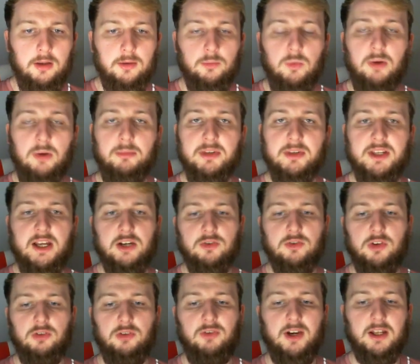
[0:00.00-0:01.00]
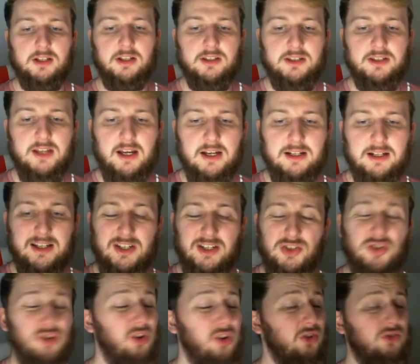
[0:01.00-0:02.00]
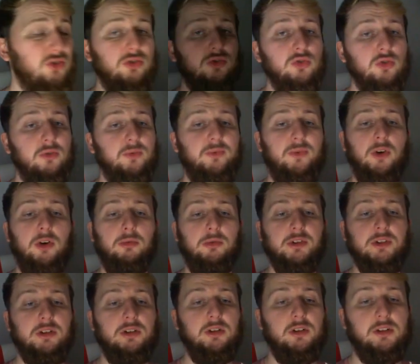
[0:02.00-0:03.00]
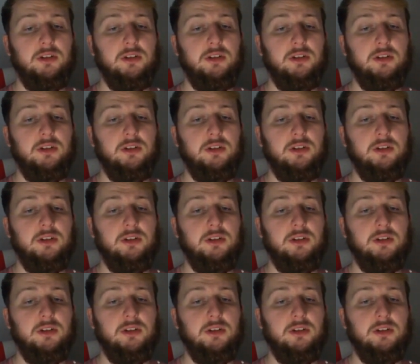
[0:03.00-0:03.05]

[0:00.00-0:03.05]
Wan-Bissaka on the right hand side. He's not as good going forward